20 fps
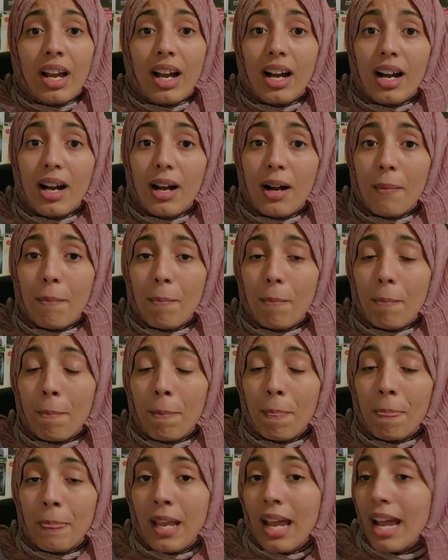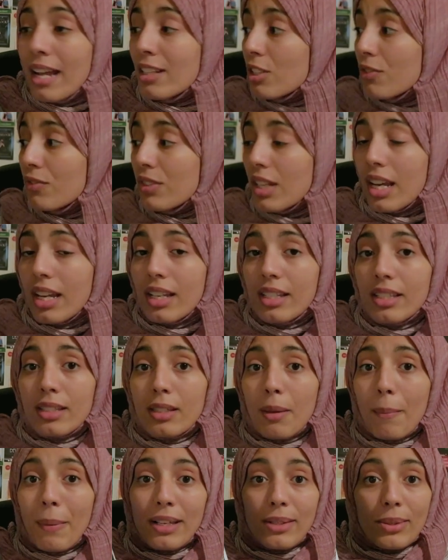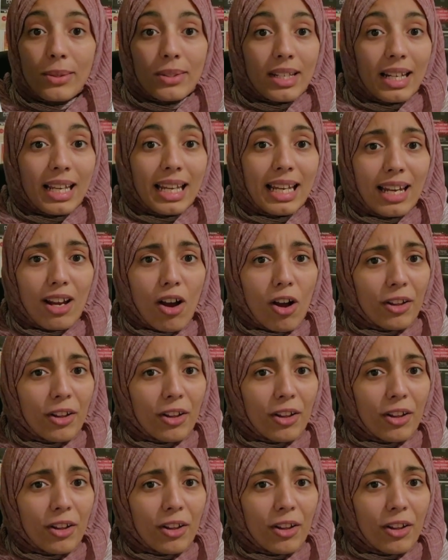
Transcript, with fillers: um, End of Days by Susan E.